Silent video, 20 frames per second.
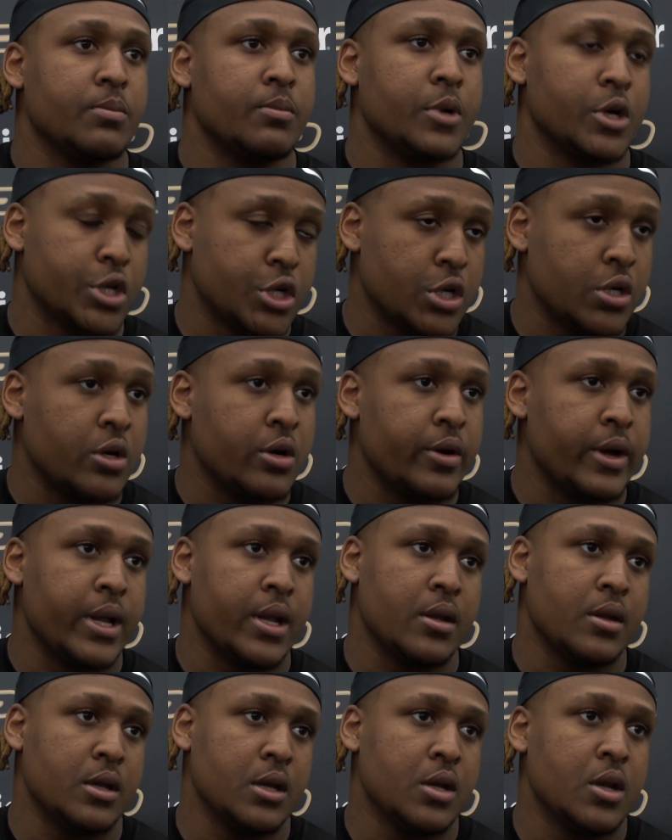mature
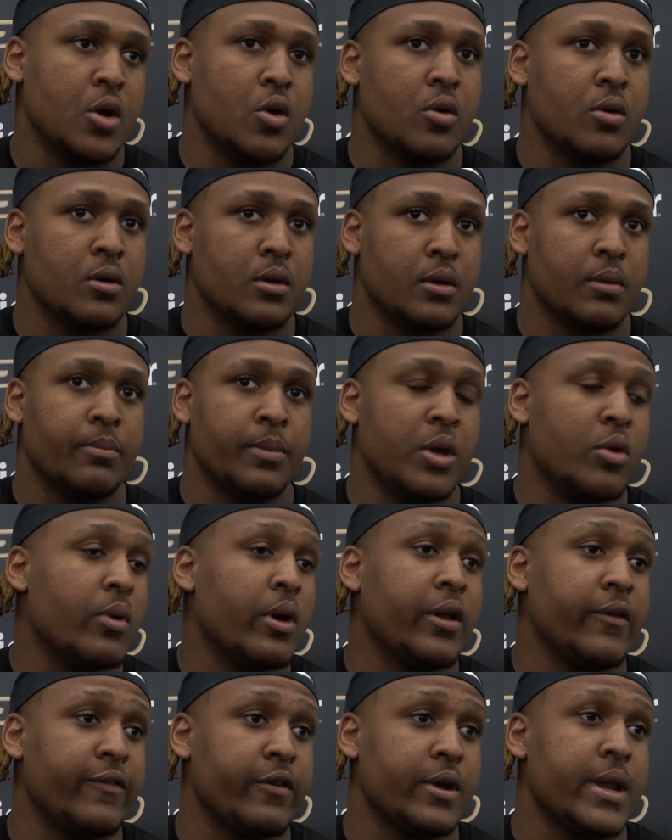and you know be
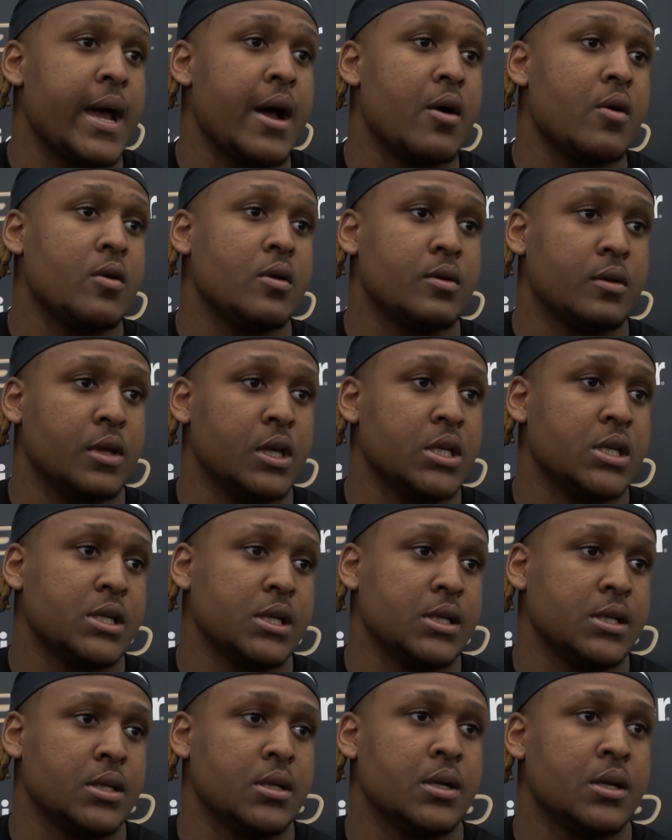ready for now this
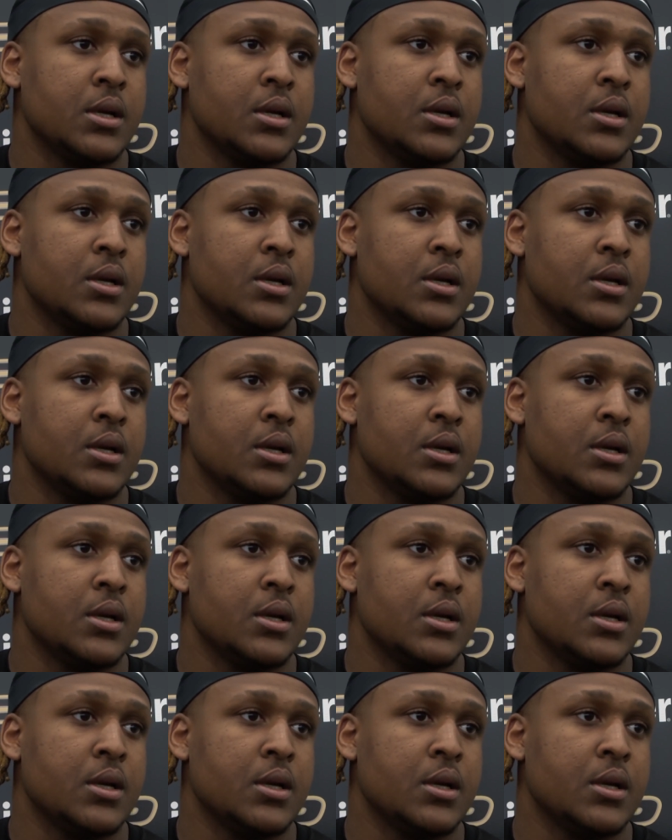season.